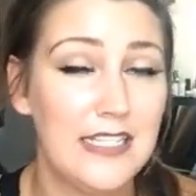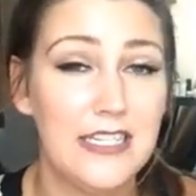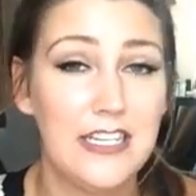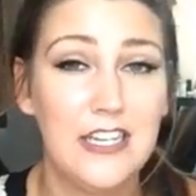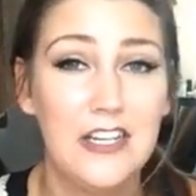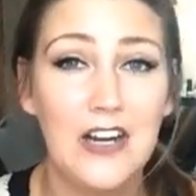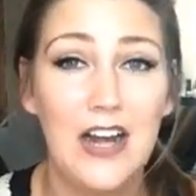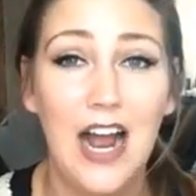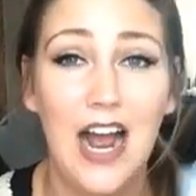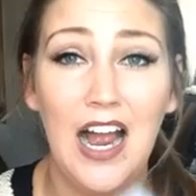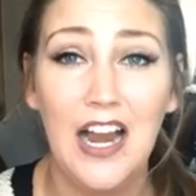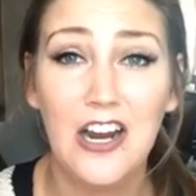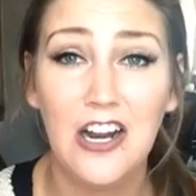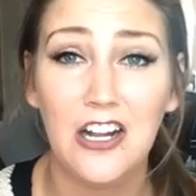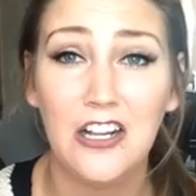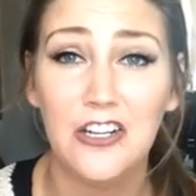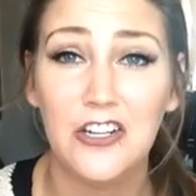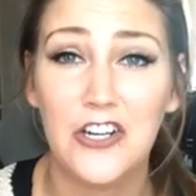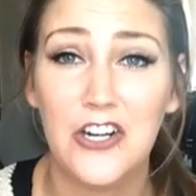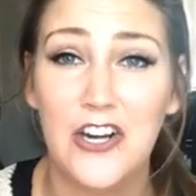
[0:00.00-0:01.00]
It's like your eye
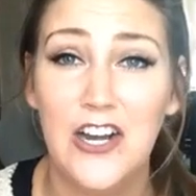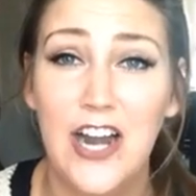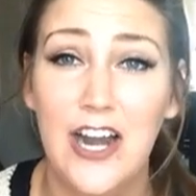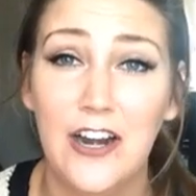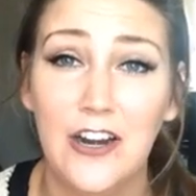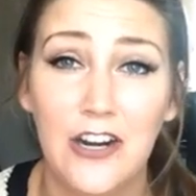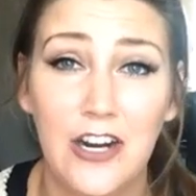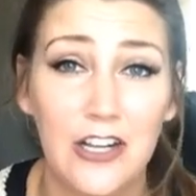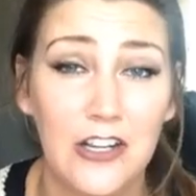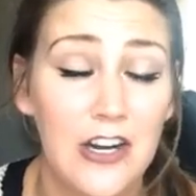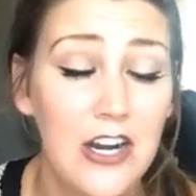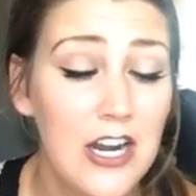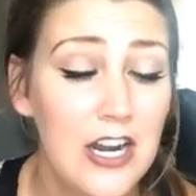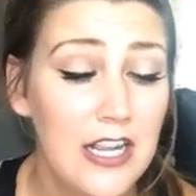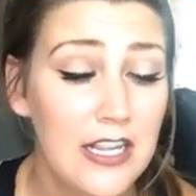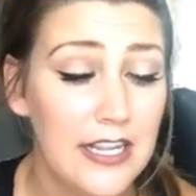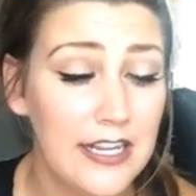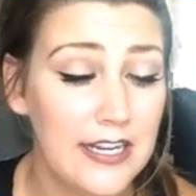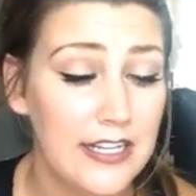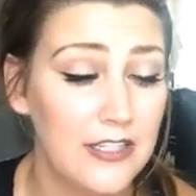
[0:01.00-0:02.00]
color, your hair color,
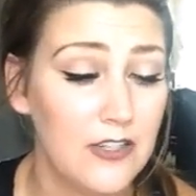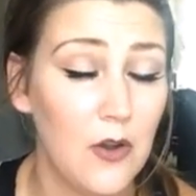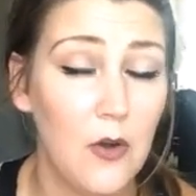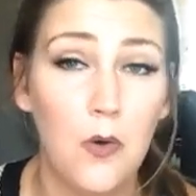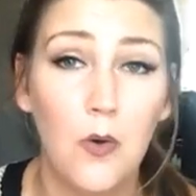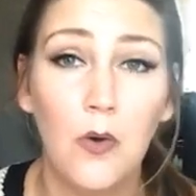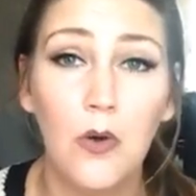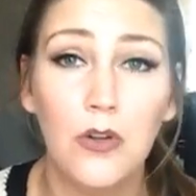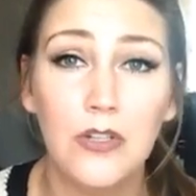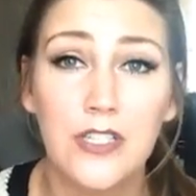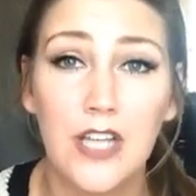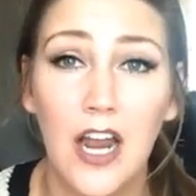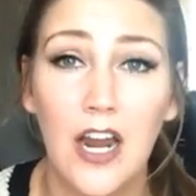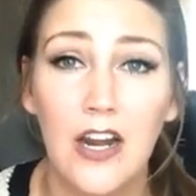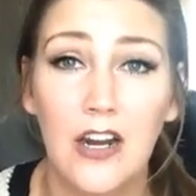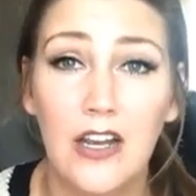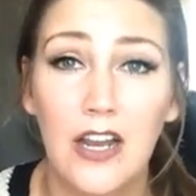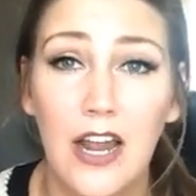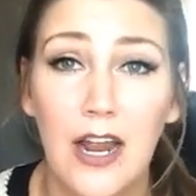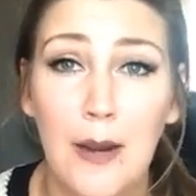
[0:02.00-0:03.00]
like it's a whole
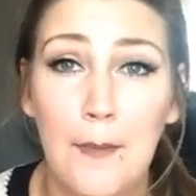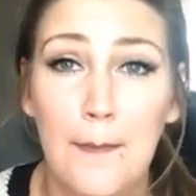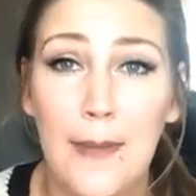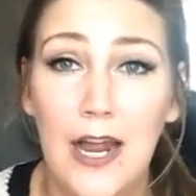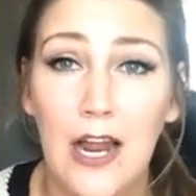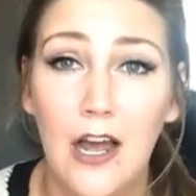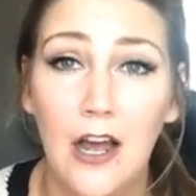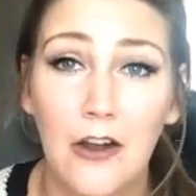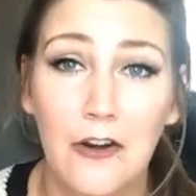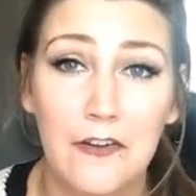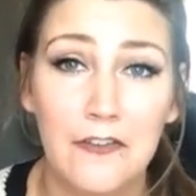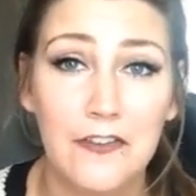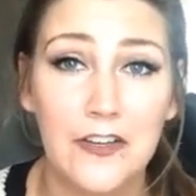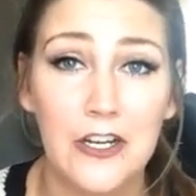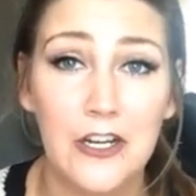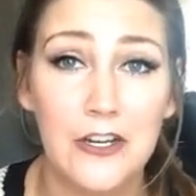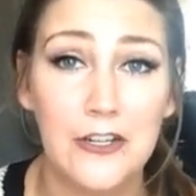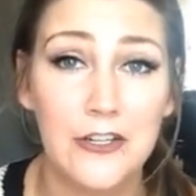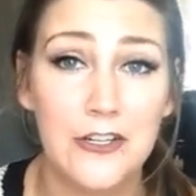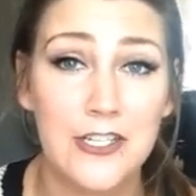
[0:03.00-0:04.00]
entire like
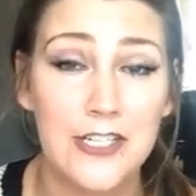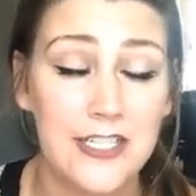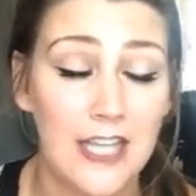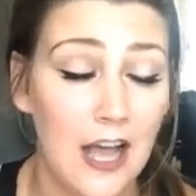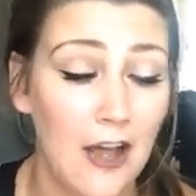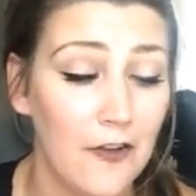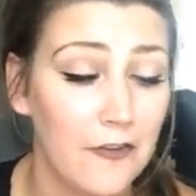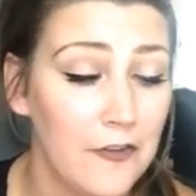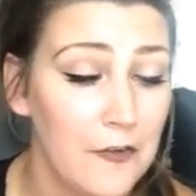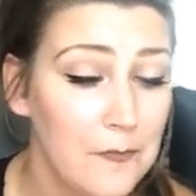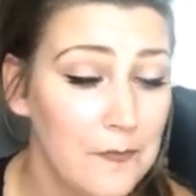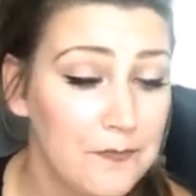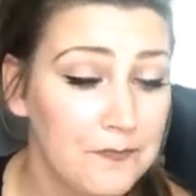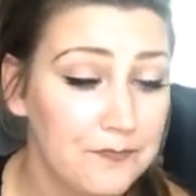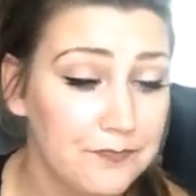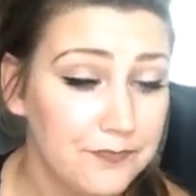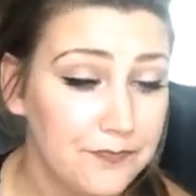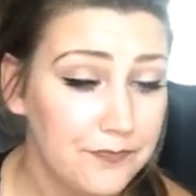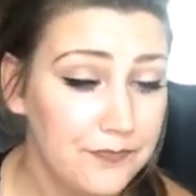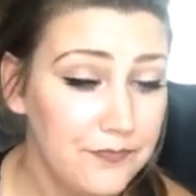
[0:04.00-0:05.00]
biography on yourself,